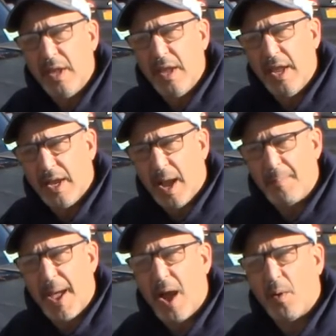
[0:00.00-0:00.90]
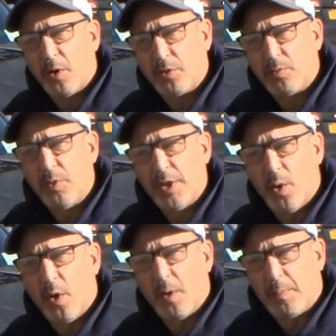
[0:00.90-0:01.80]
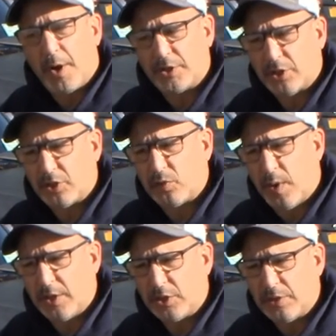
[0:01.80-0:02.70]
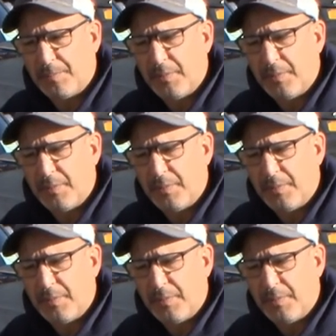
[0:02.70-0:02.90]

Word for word: it got power through the oil pressure switch.